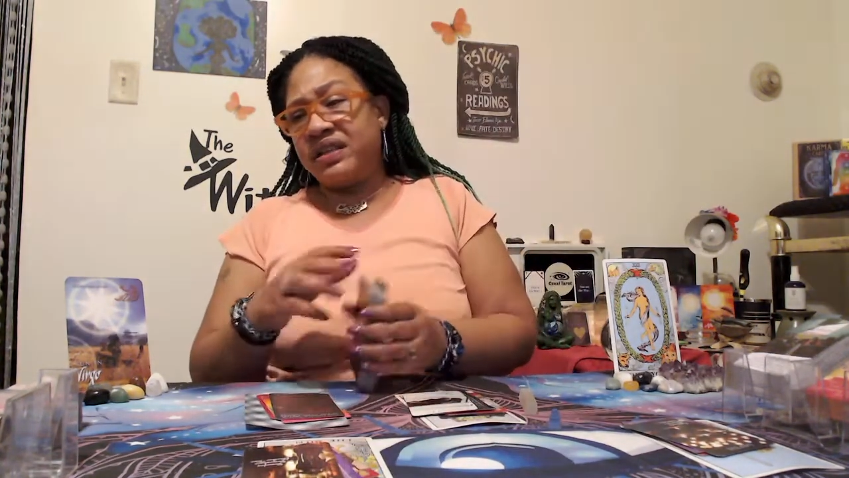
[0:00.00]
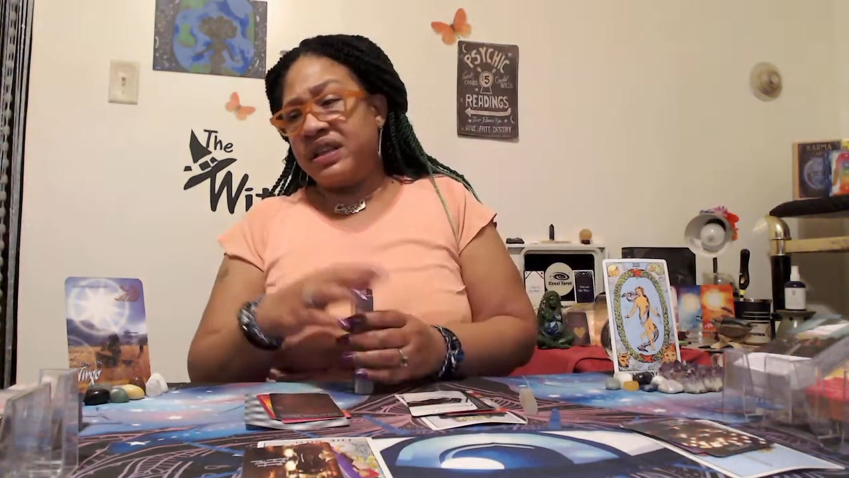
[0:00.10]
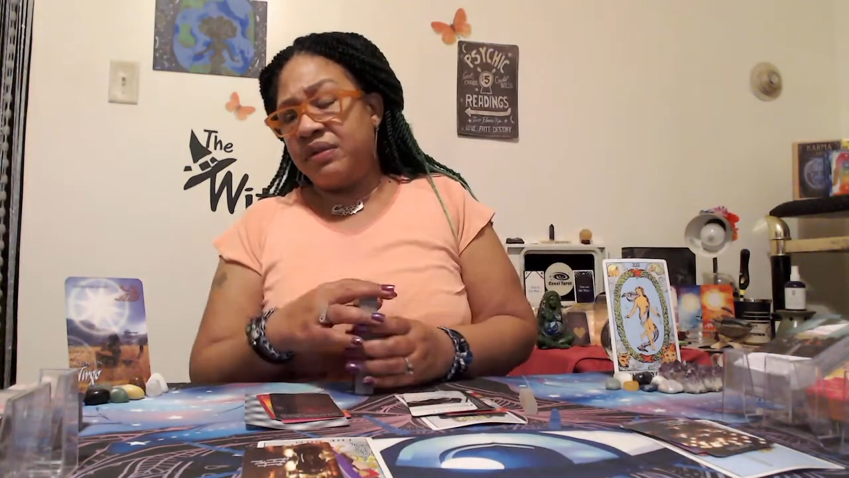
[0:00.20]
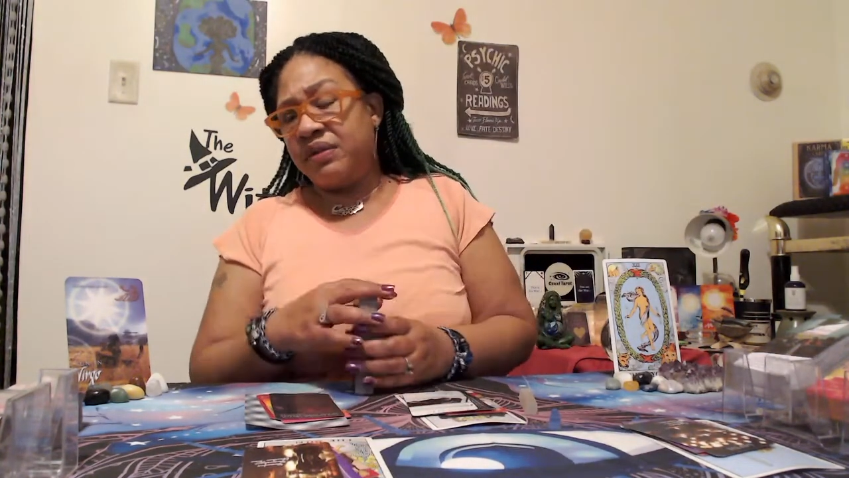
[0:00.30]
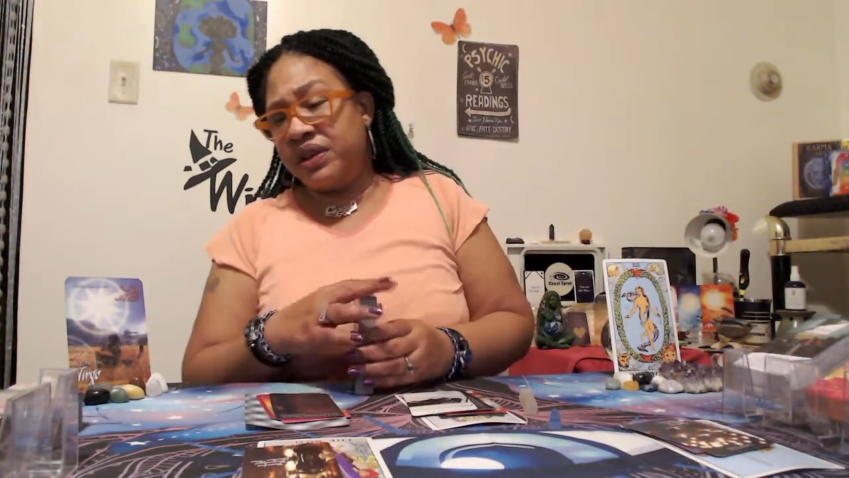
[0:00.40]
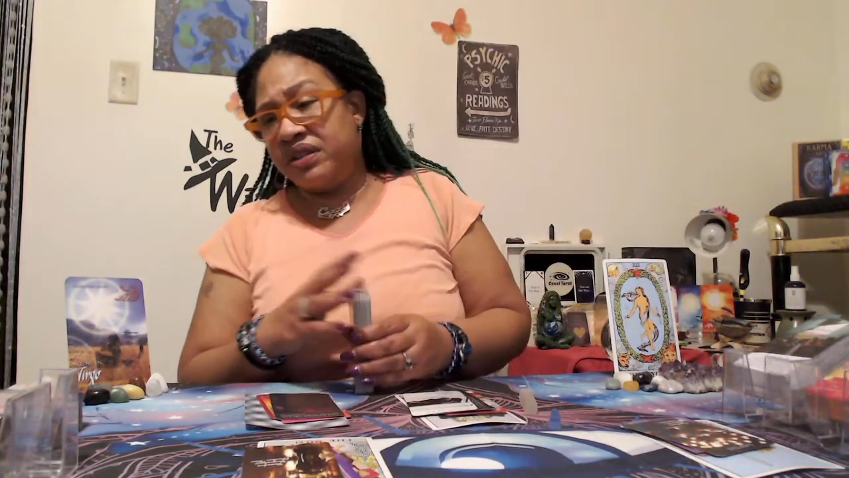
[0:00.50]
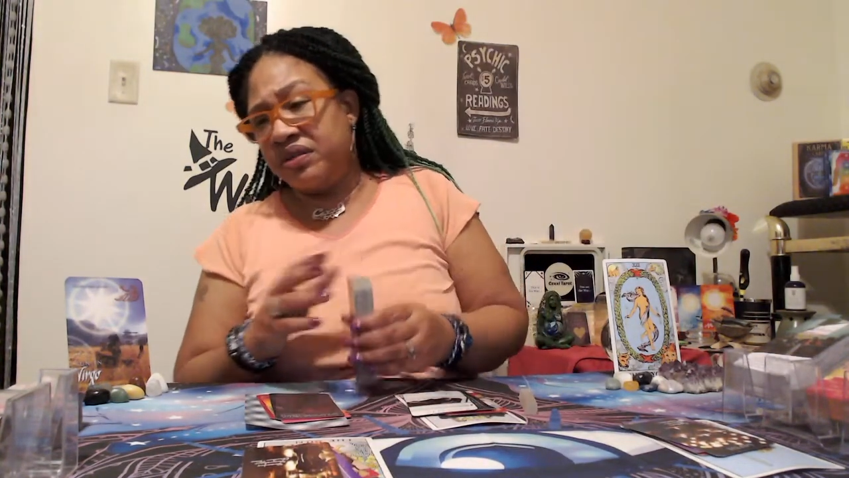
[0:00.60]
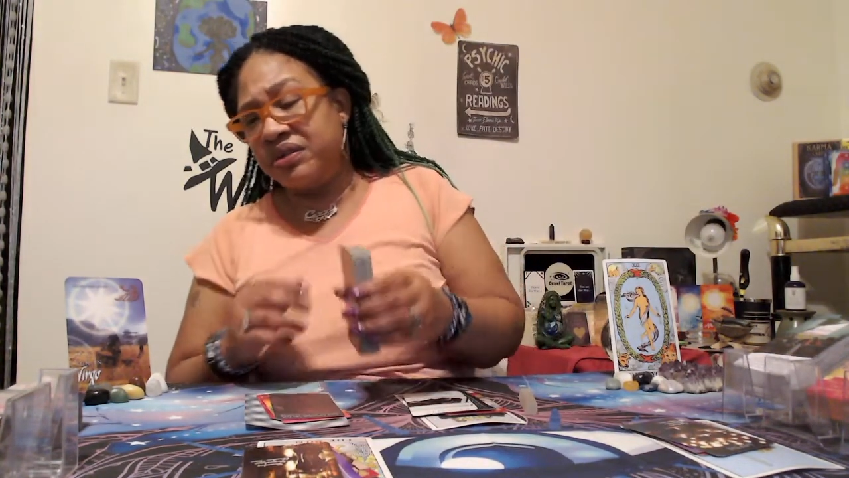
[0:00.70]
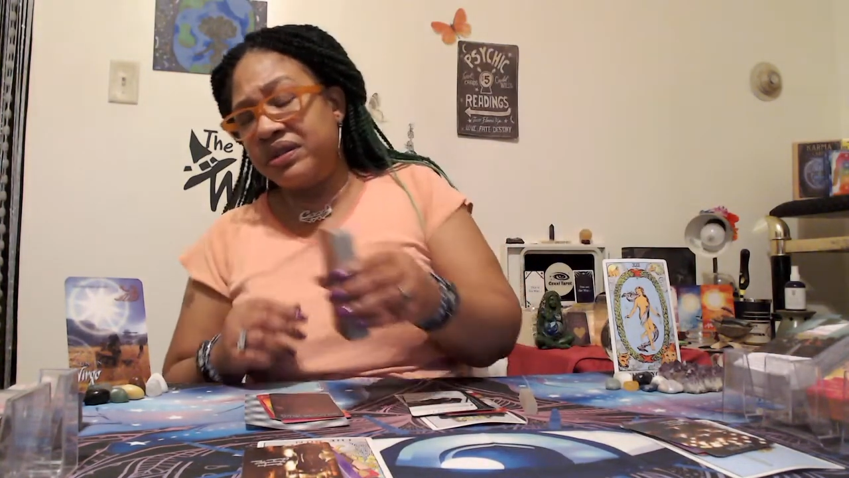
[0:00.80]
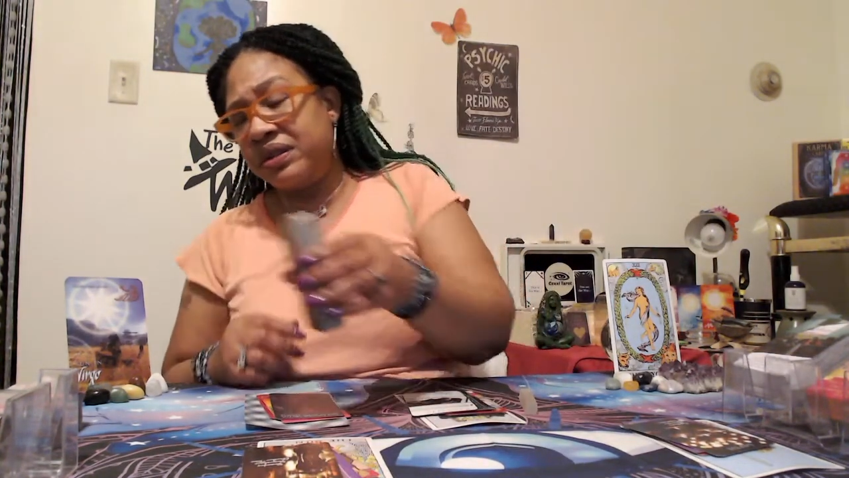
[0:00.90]
ain't what it
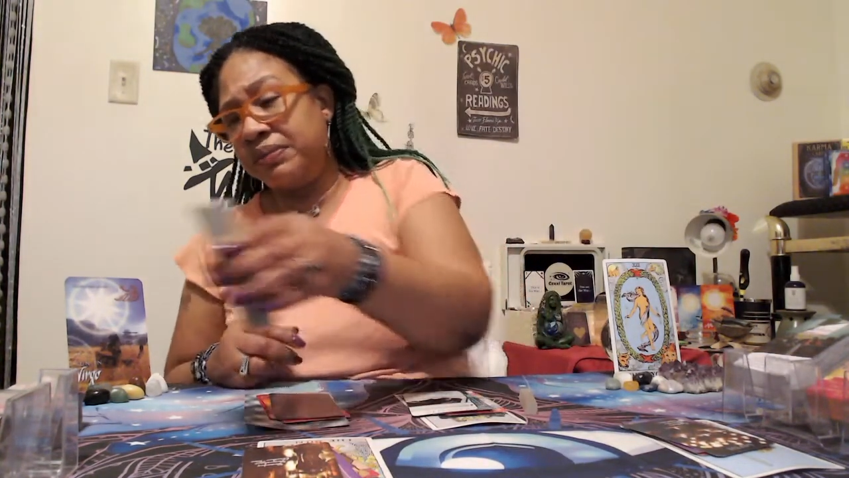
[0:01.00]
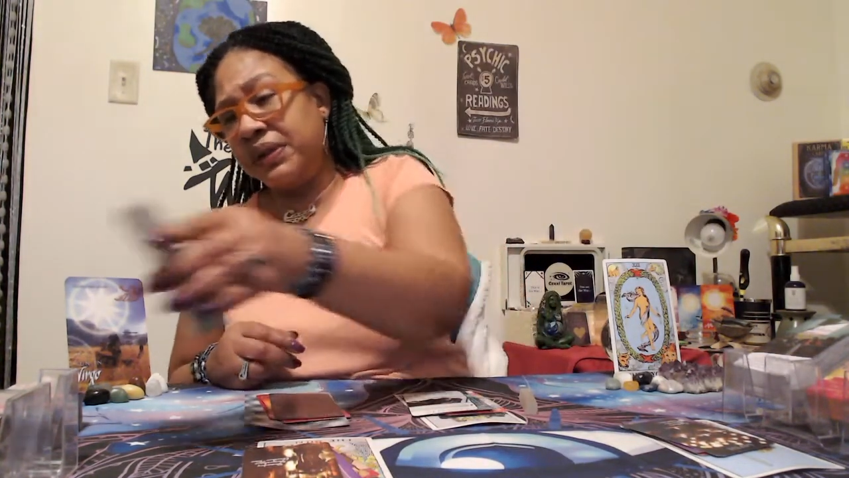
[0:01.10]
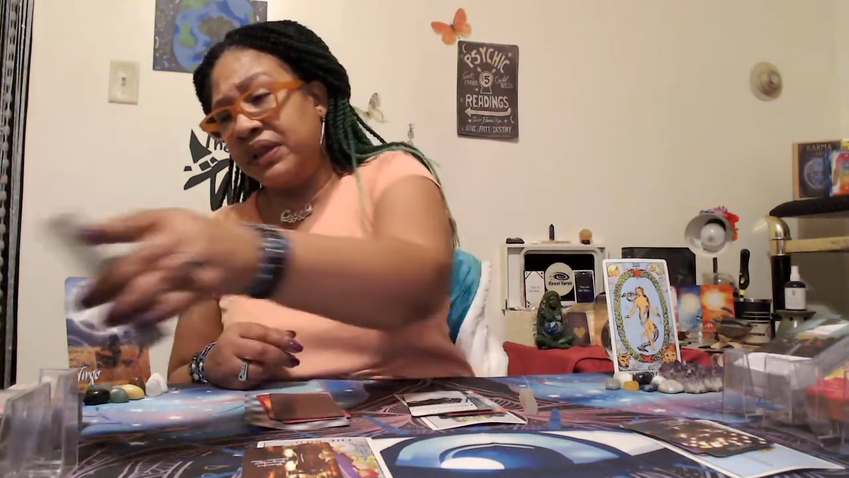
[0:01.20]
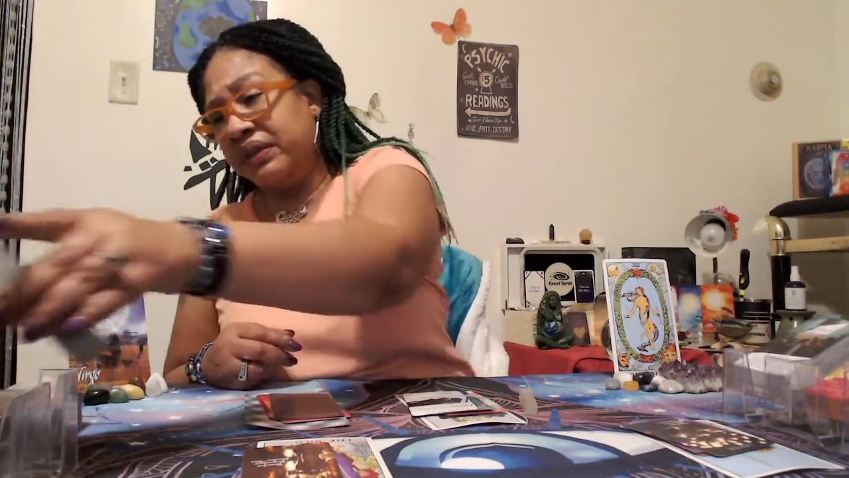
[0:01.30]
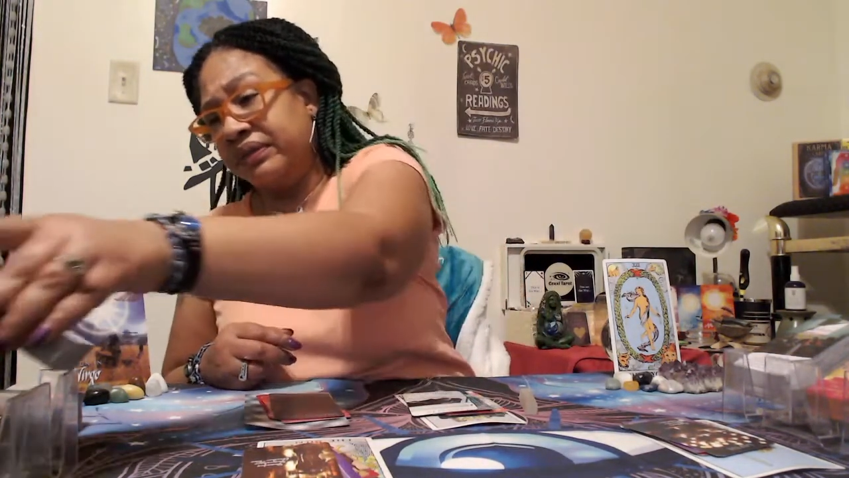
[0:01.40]
used to be.